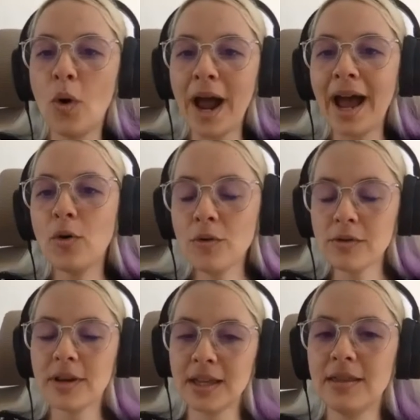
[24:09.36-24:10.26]
how
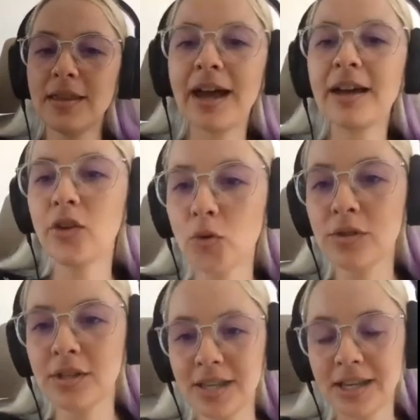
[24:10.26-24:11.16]
can I use
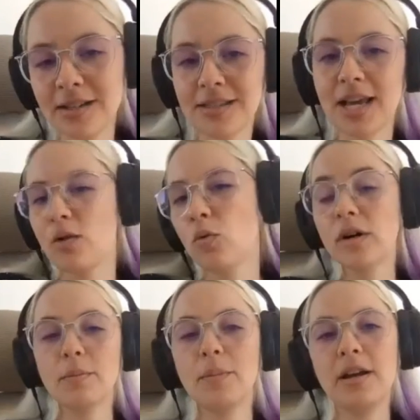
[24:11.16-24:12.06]
this data set?
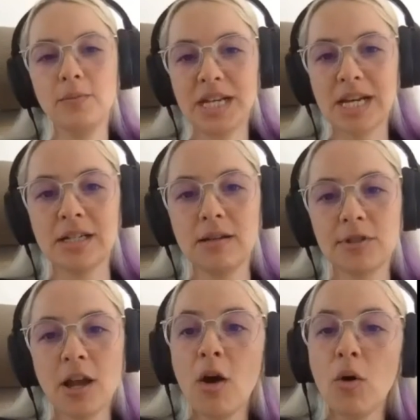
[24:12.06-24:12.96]
What are my
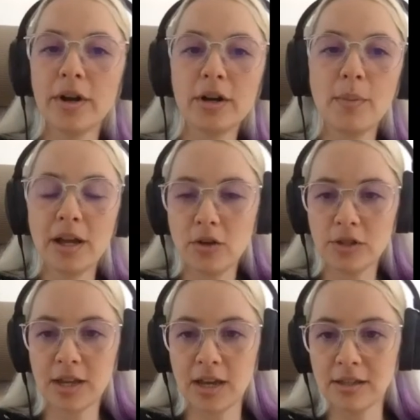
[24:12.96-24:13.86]
objectives? What are my
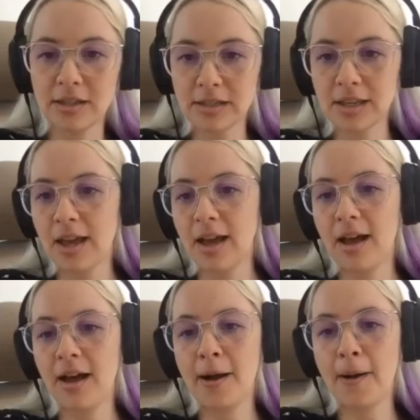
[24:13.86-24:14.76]
use cases?
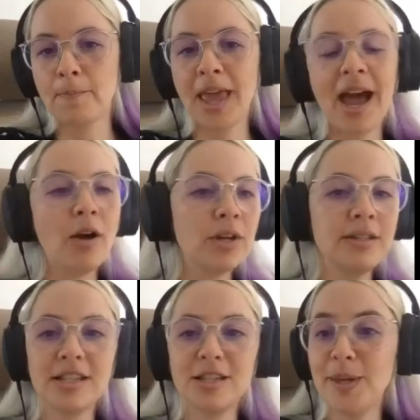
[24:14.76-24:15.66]
Um, how can
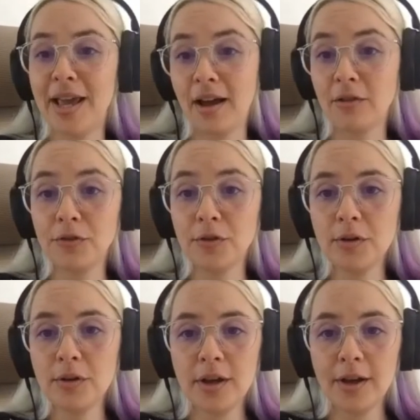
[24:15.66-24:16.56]
this be
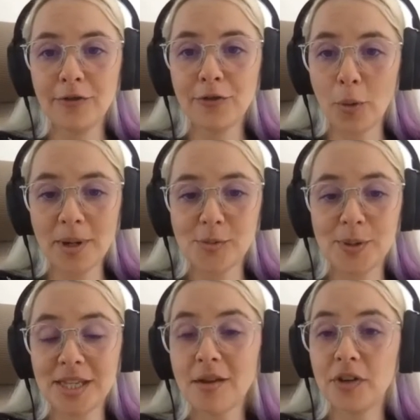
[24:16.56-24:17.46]
helpful for my
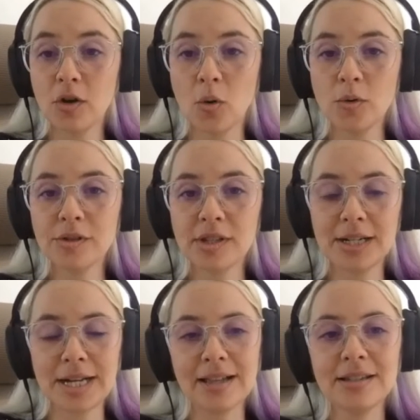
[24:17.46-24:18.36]
specific goals and
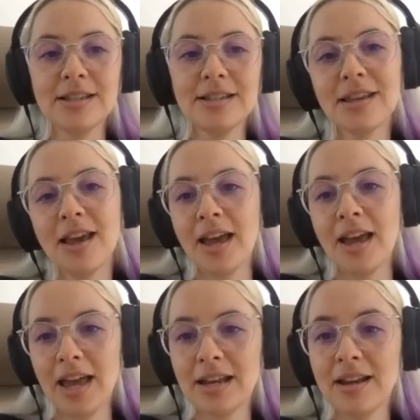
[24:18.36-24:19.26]
analysis?
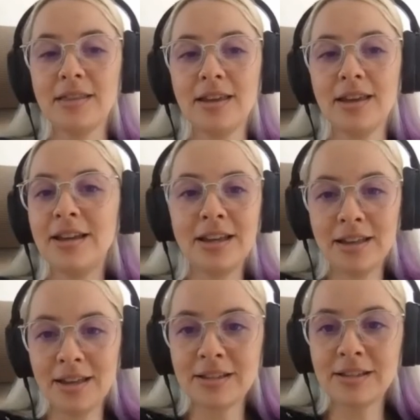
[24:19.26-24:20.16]
And
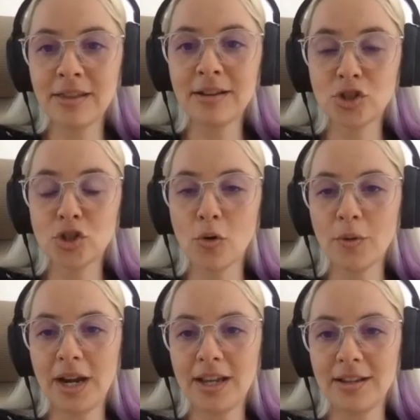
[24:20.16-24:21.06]
it's there's
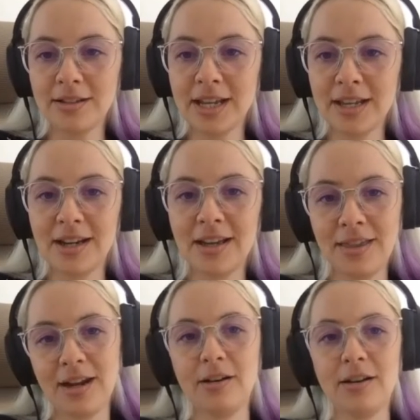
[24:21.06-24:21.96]
already data
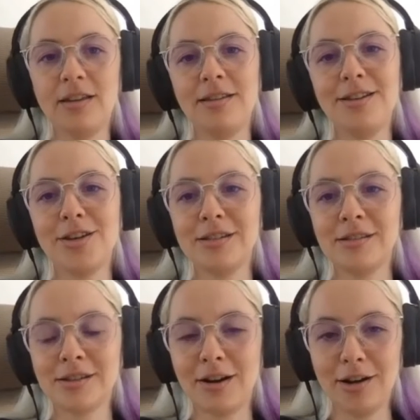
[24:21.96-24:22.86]
there that you can
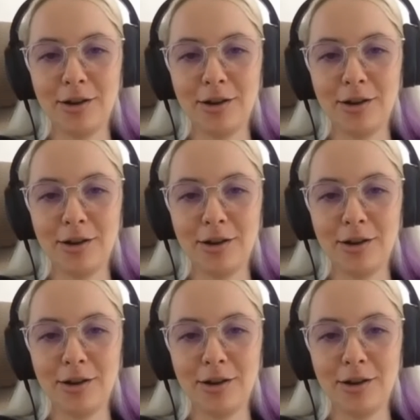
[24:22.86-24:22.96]
start